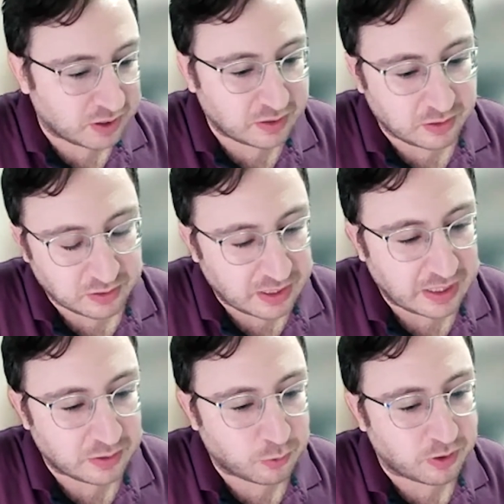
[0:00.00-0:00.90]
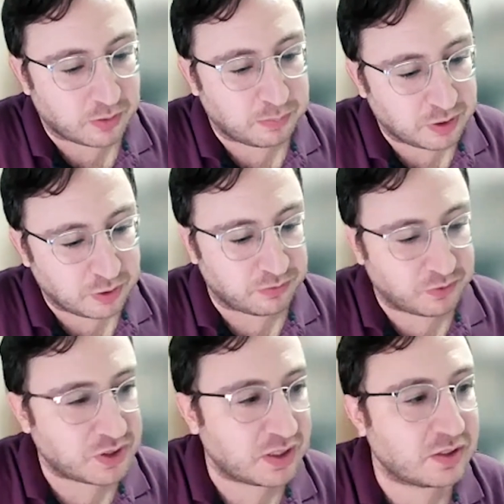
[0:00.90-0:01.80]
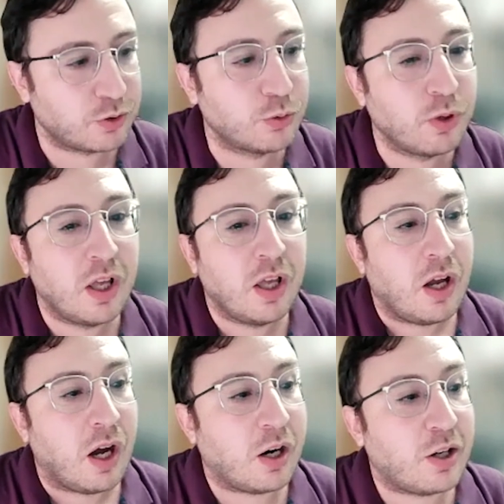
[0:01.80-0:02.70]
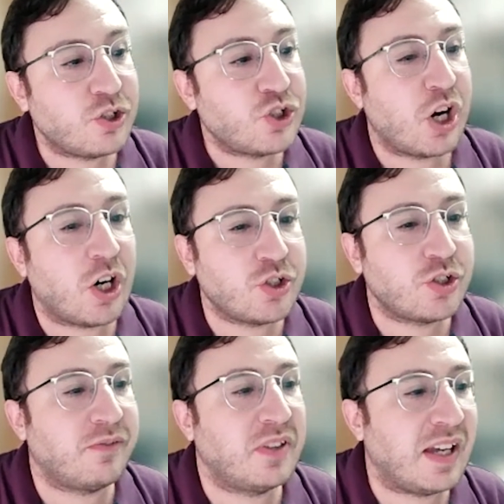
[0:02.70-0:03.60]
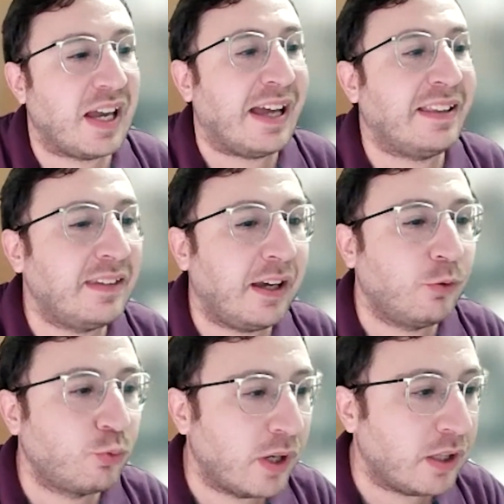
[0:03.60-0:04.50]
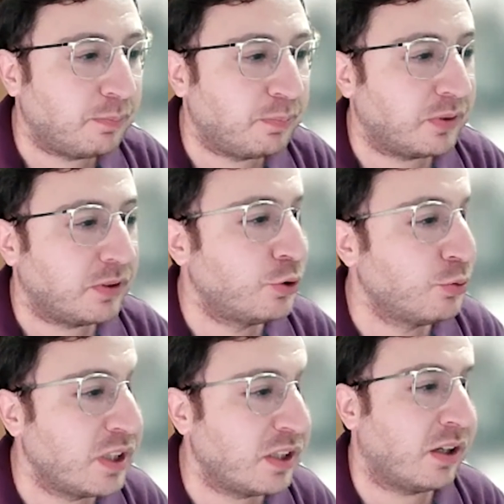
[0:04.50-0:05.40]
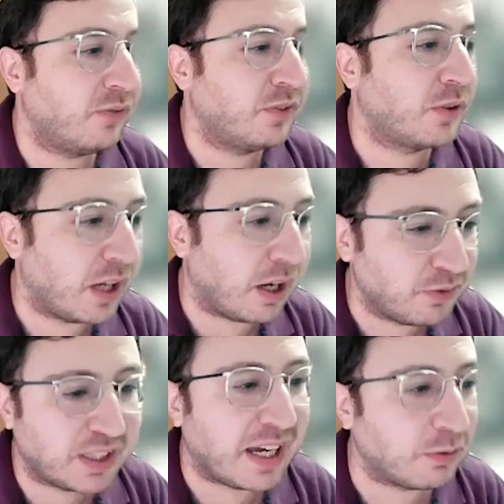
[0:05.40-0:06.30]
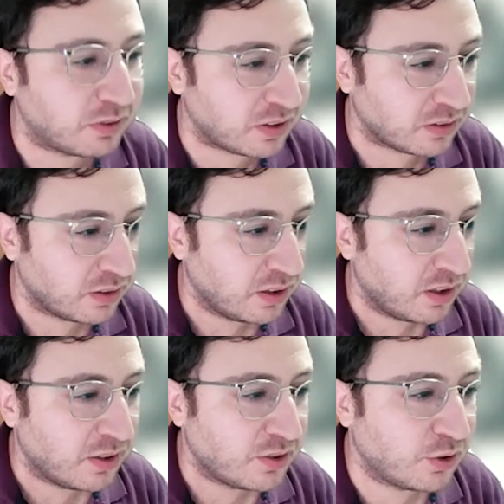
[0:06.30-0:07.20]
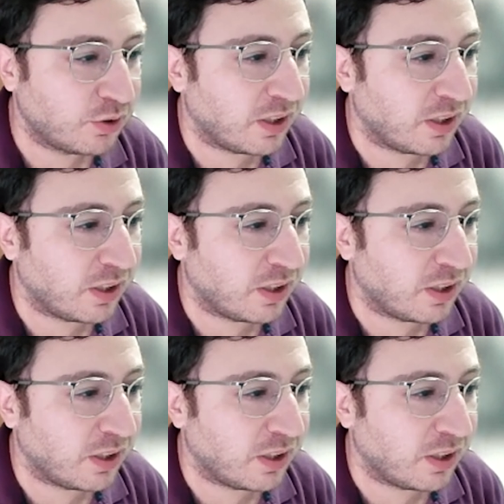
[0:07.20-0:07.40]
in Canada, one of the big universities, who are in charge of the anti-rape unit of the county. So